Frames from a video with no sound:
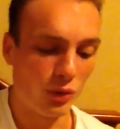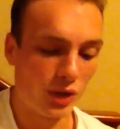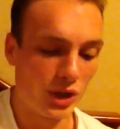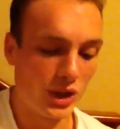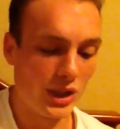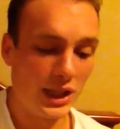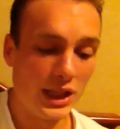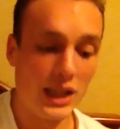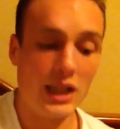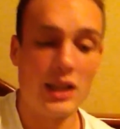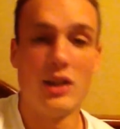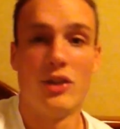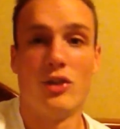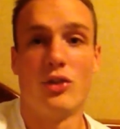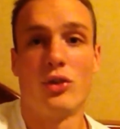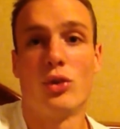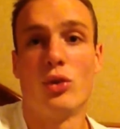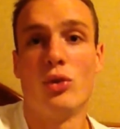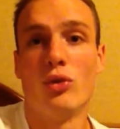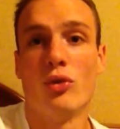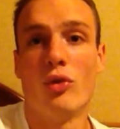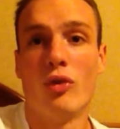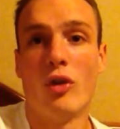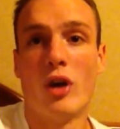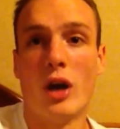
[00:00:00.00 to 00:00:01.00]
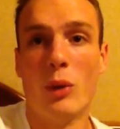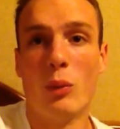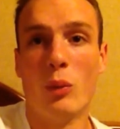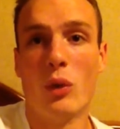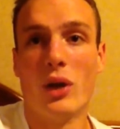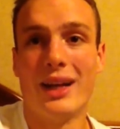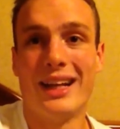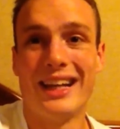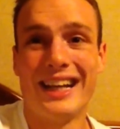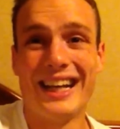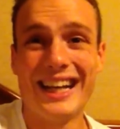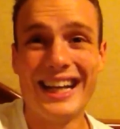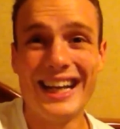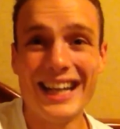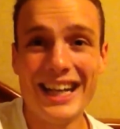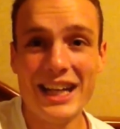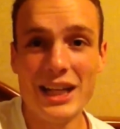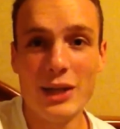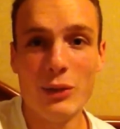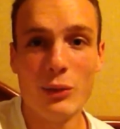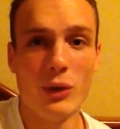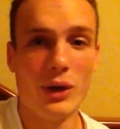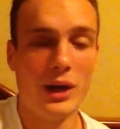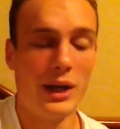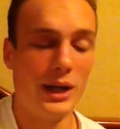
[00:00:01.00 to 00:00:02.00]
ridiculous. Couldn't find one
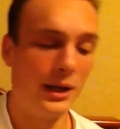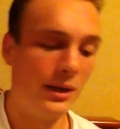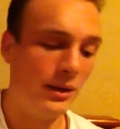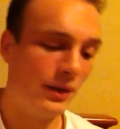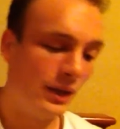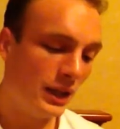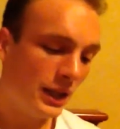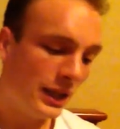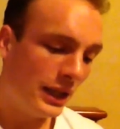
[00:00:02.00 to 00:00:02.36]
anywhere.